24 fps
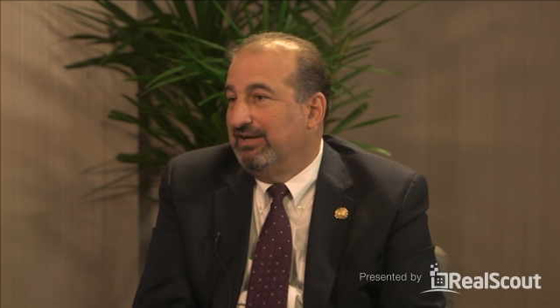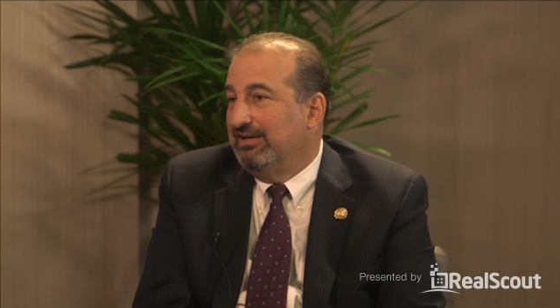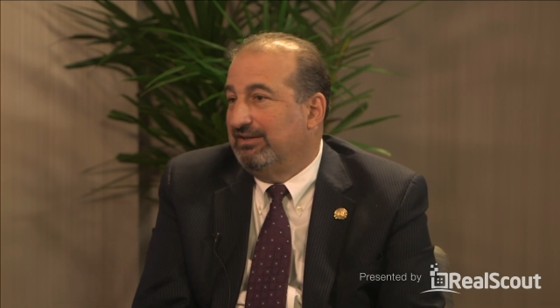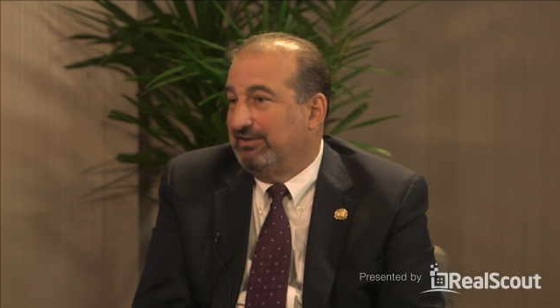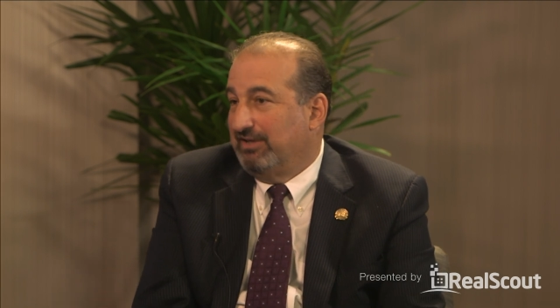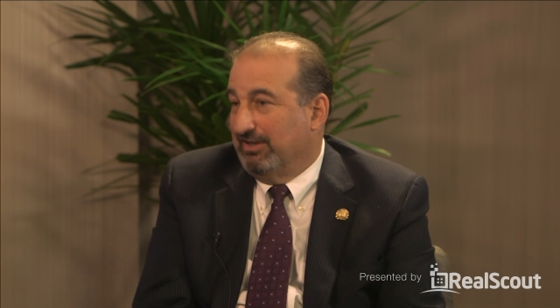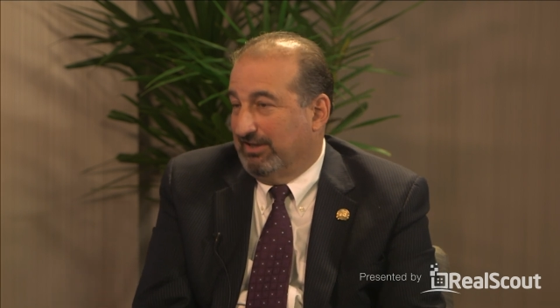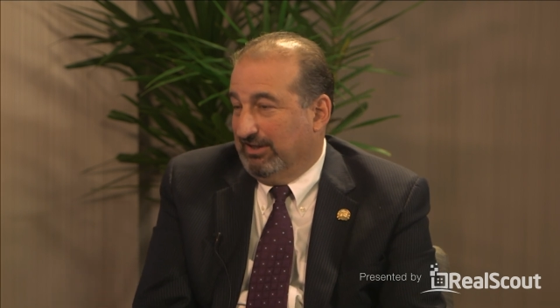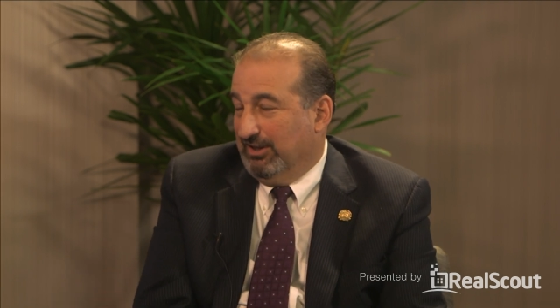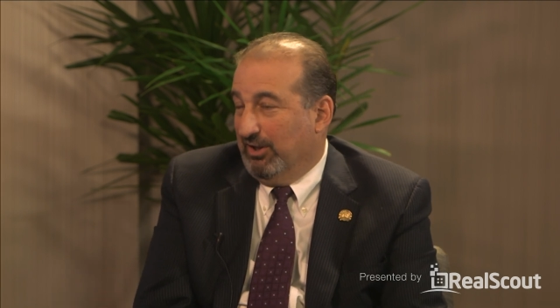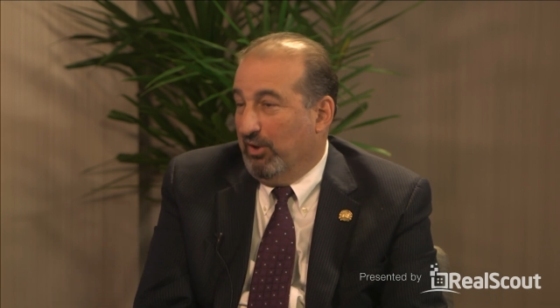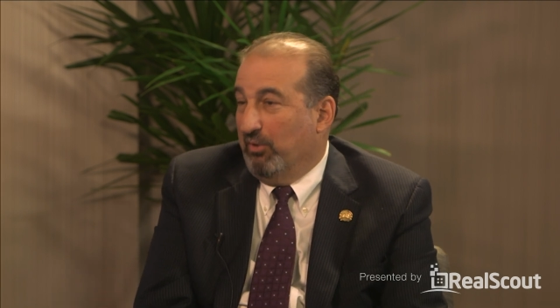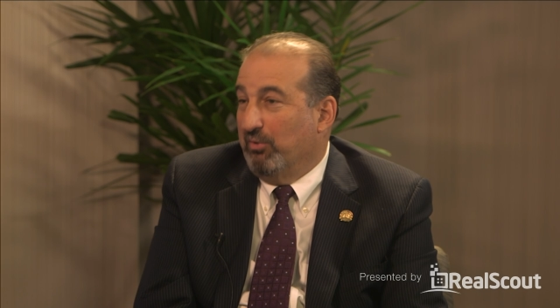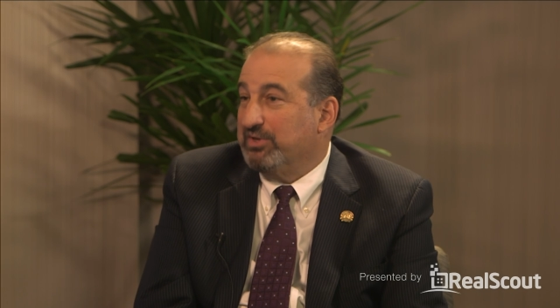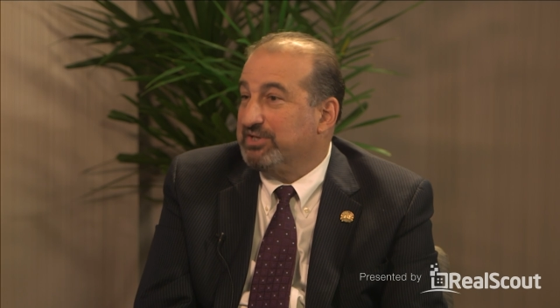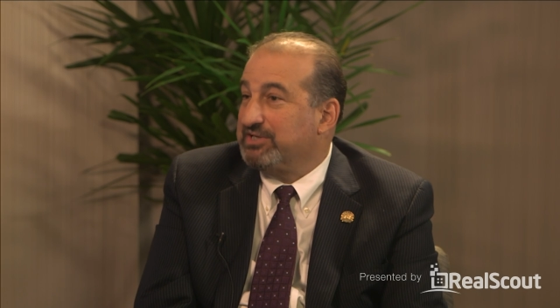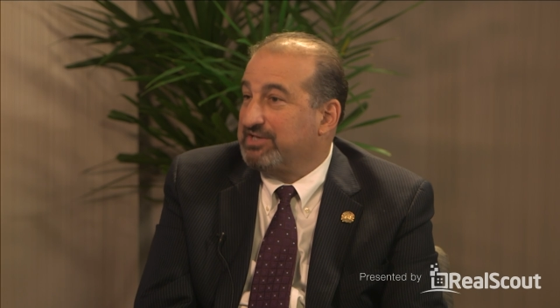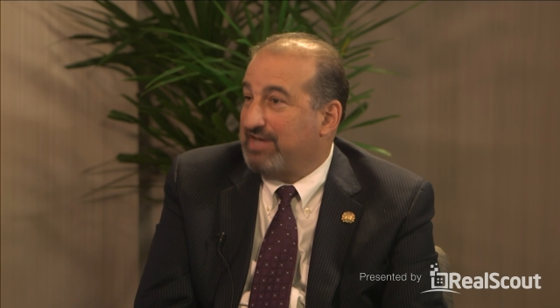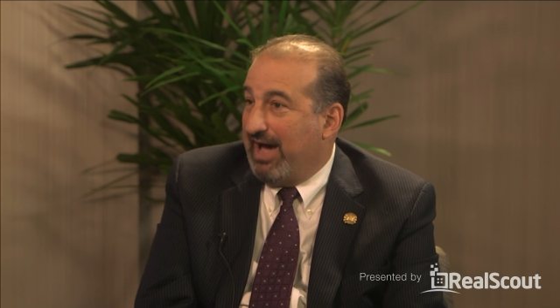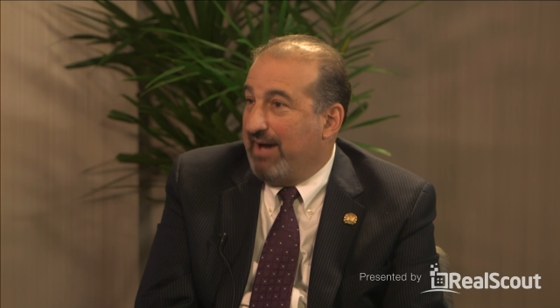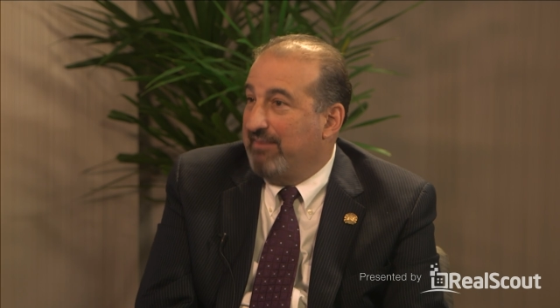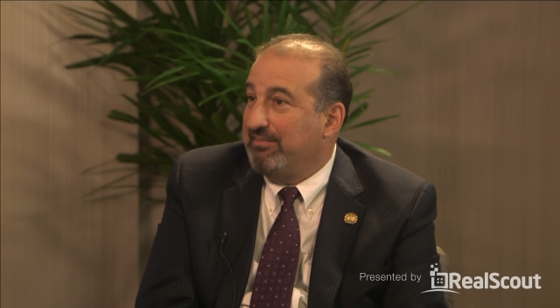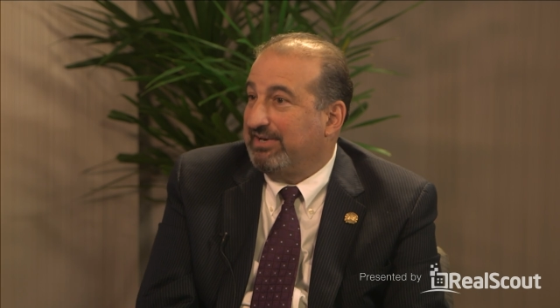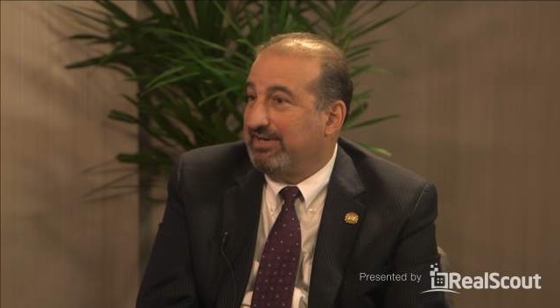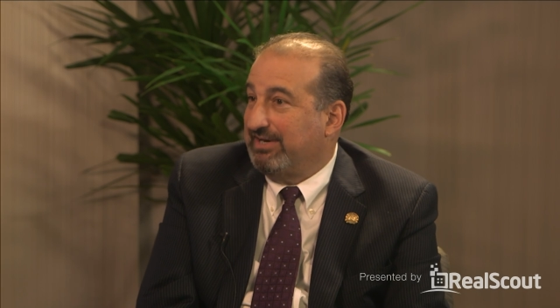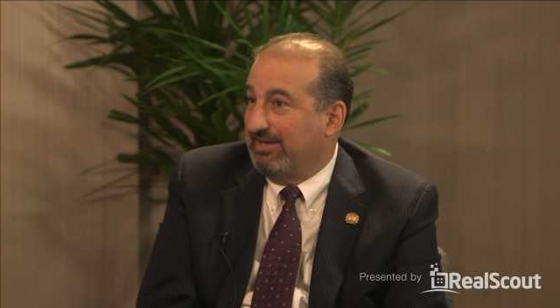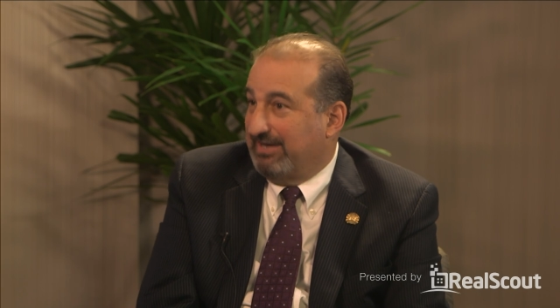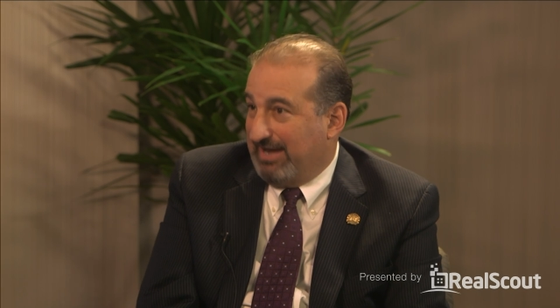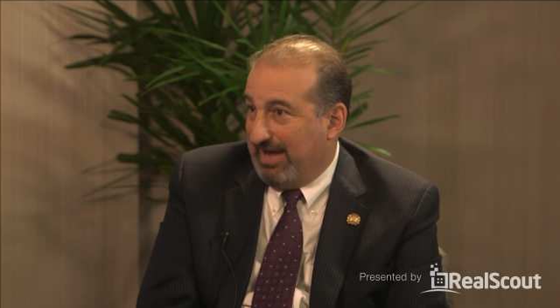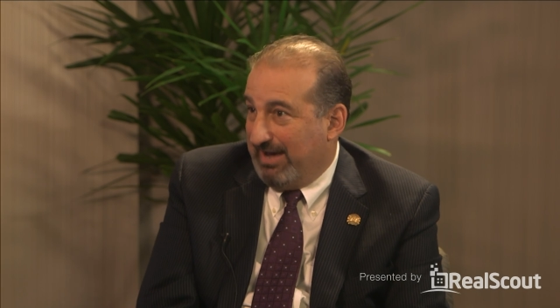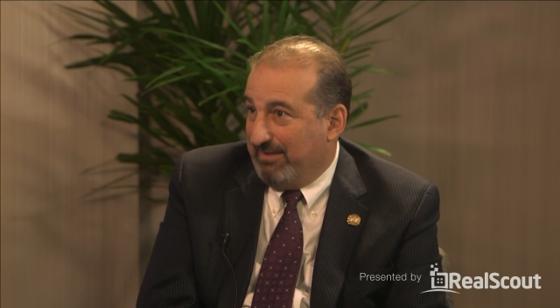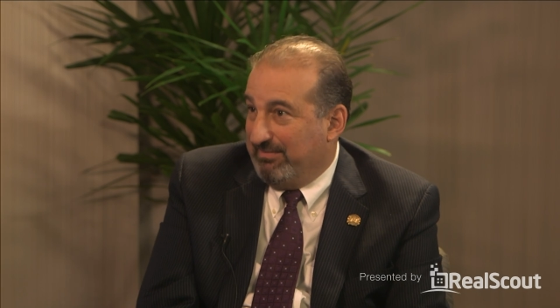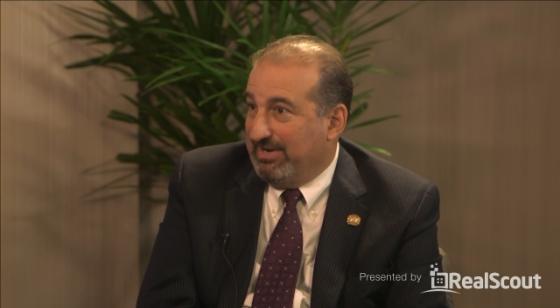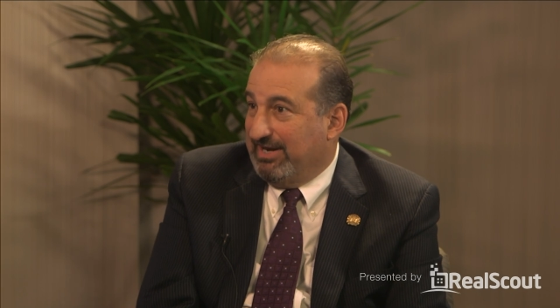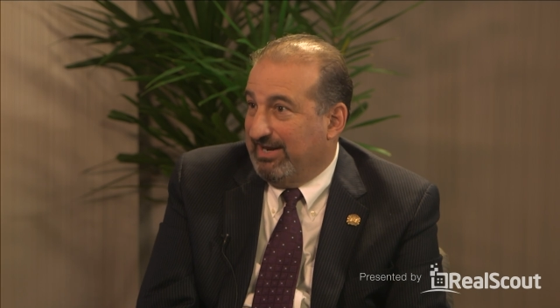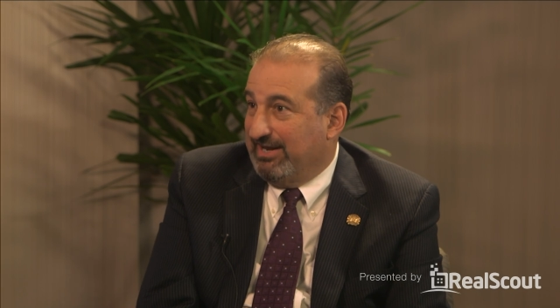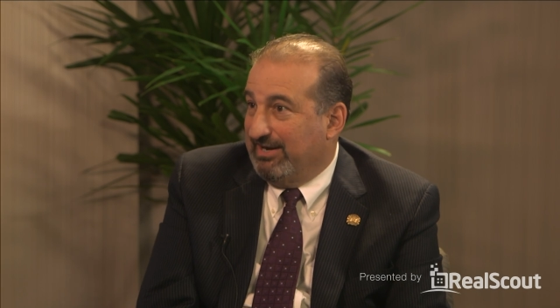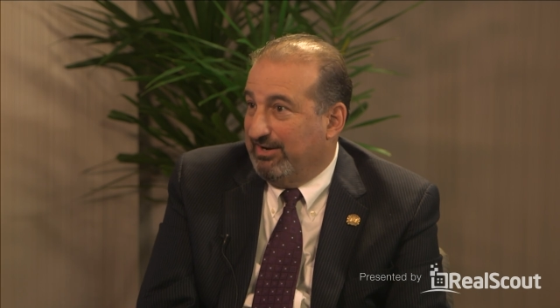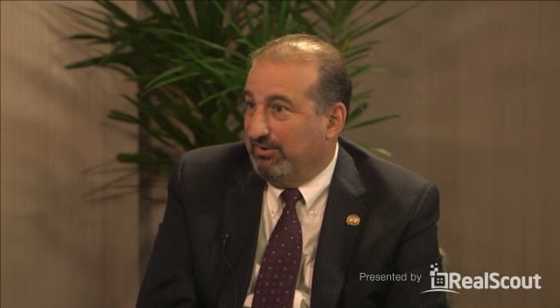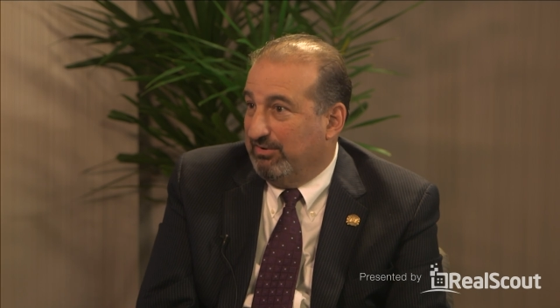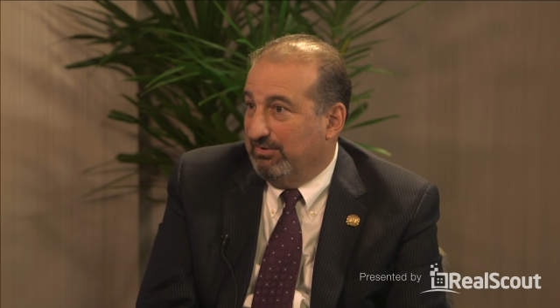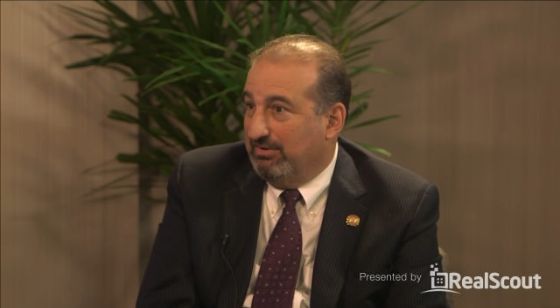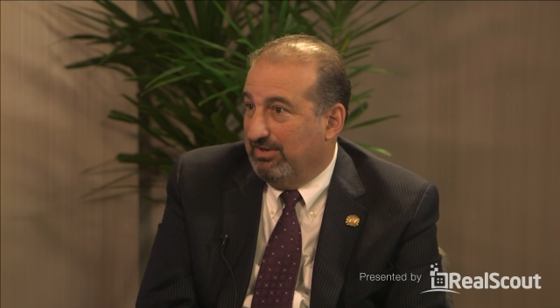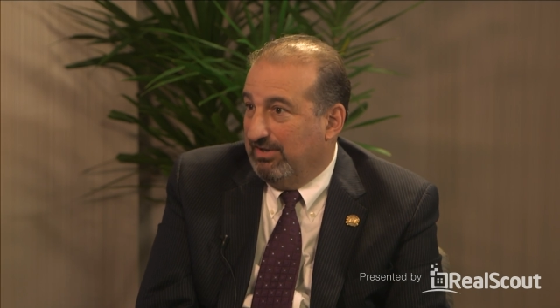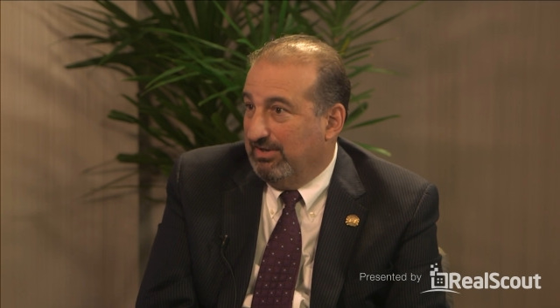to the lowest common denominator.